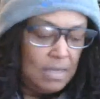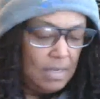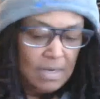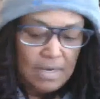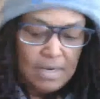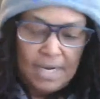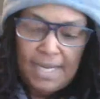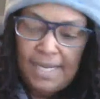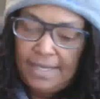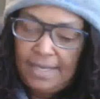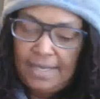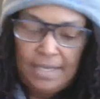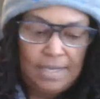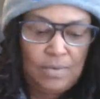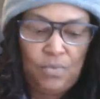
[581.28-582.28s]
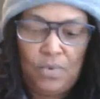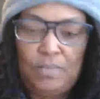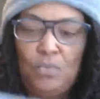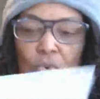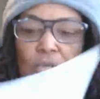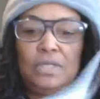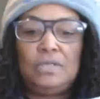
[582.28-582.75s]
All right, and one
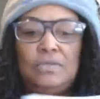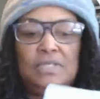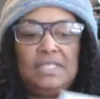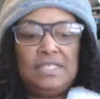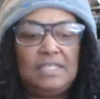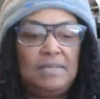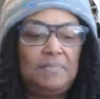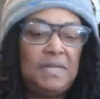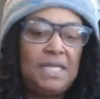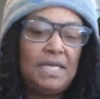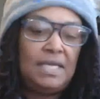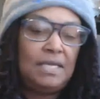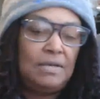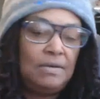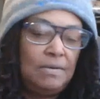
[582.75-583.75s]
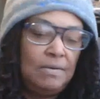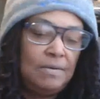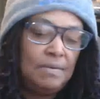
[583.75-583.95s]
more little snippet here.